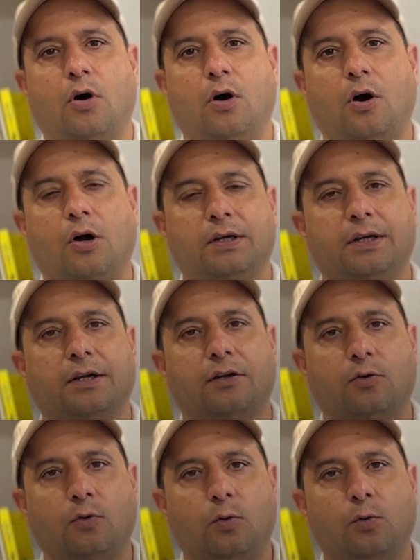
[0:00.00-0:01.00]
hot
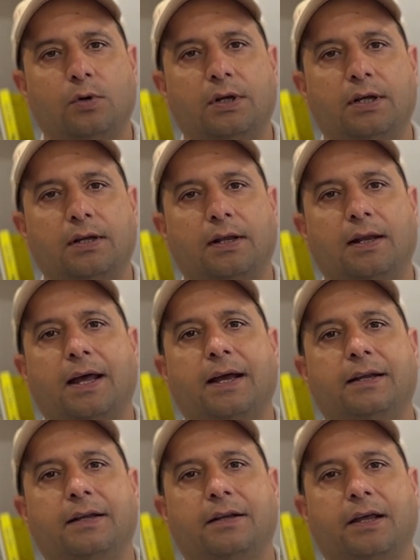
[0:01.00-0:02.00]
and cold,
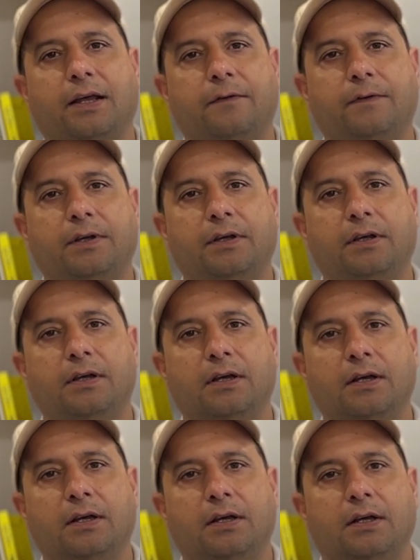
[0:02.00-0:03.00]
light and heavy,
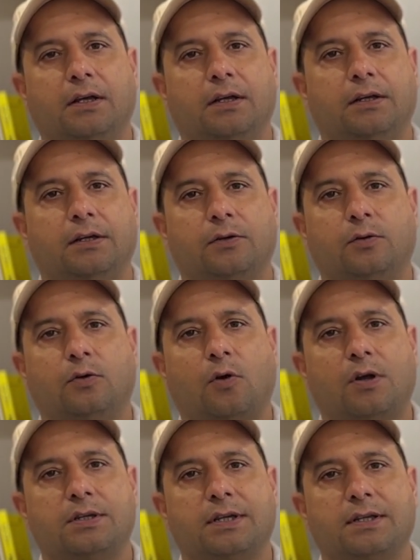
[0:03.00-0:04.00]
you know,
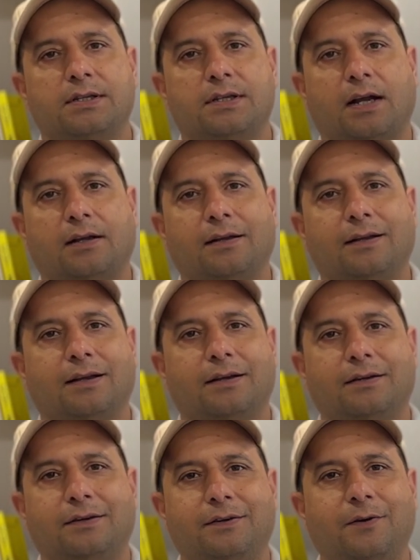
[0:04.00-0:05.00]
gross and subtle,
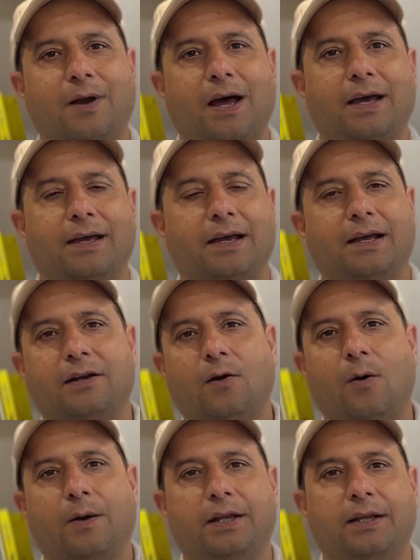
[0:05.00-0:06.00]
dry and
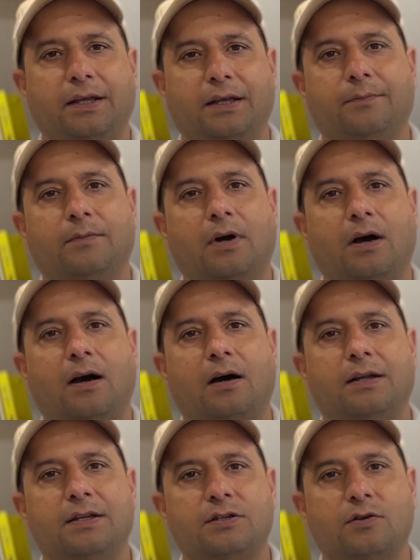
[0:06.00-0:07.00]
oily,
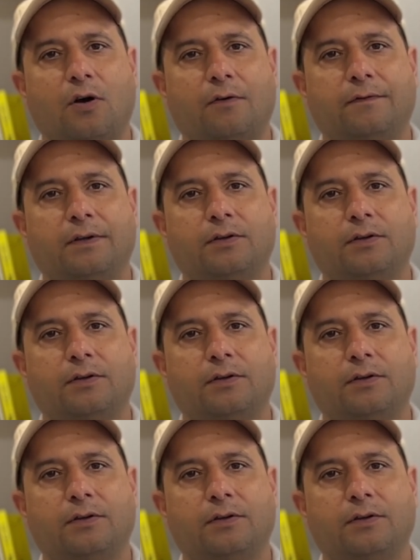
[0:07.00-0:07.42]
hard and soft.